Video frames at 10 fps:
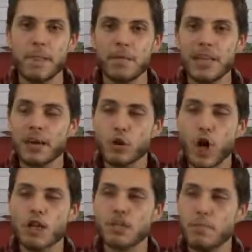I mean, that'll
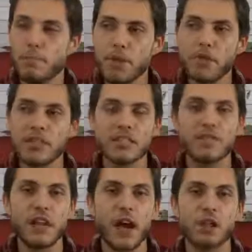cost millions
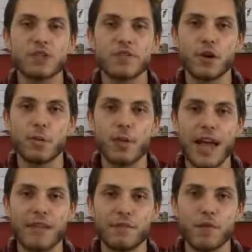of dollars for a
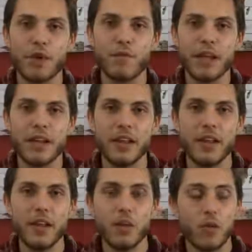platform. And
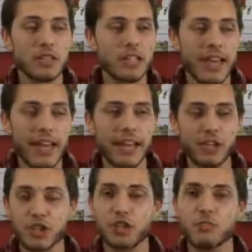once again,
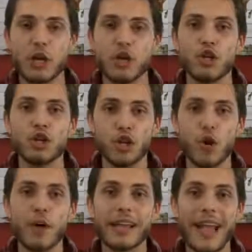just
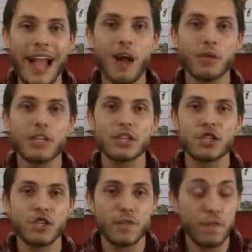showing how this
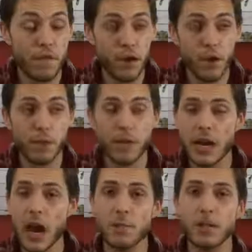just further
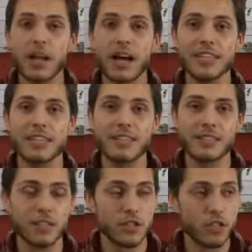
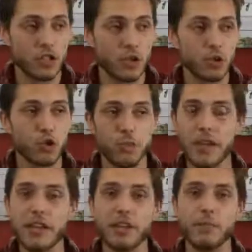monopolizes the social
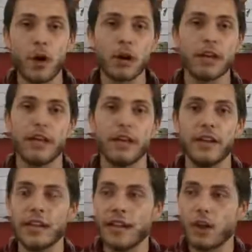media market
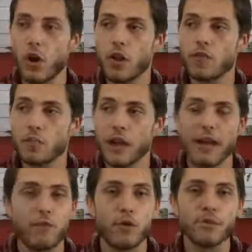and all of the
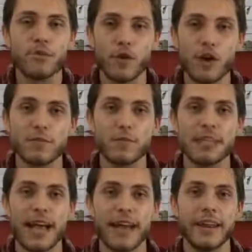platforms involved
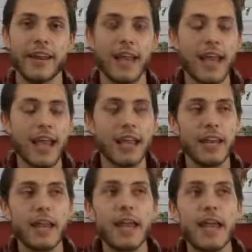with that. And
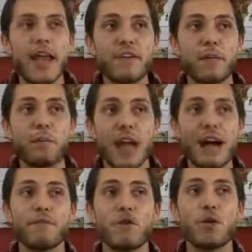if a
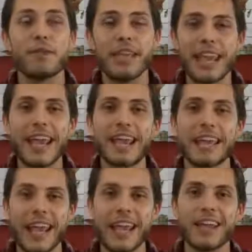platform
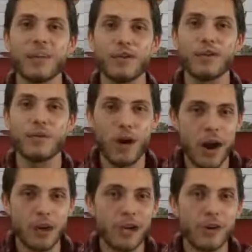can't handle the
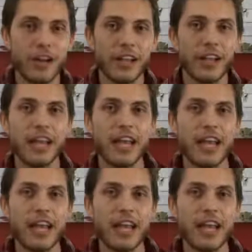monitoring,